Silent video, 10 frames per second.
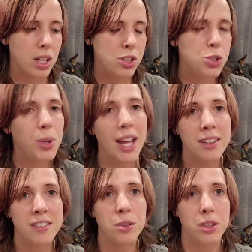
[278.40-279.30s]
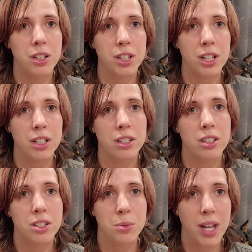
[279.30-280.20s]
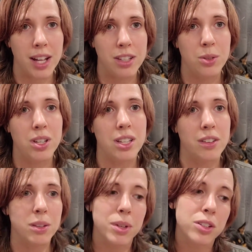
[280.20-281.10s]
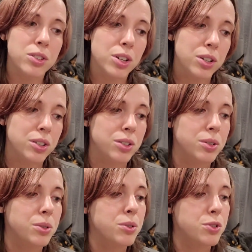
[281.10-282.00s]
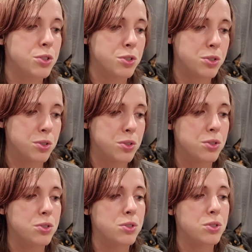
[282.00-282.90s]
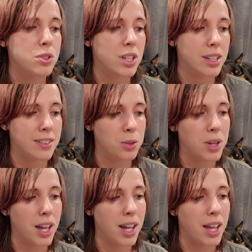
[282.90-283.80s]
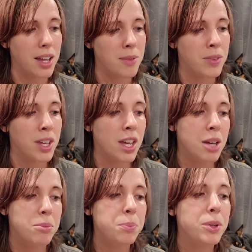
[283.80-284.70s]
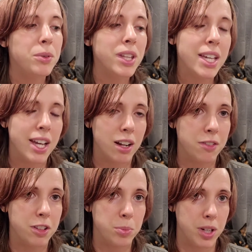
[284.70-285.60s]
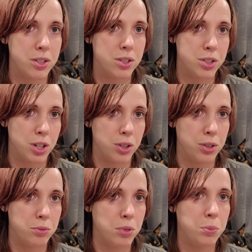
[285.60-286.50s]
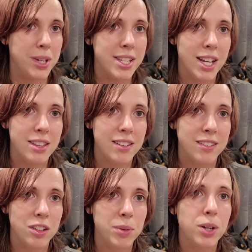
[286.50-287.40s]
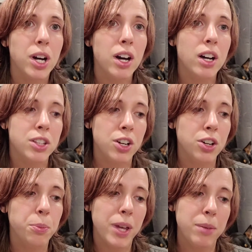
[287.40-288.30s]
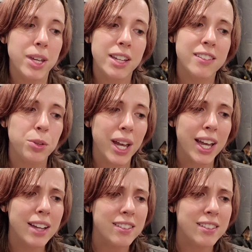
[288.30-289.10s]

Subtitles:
You can soothe your dog. You can give them, no, shh, it's okay. But be really careful about your tone. When we tend to soothe, we go, no, baby, it's okay.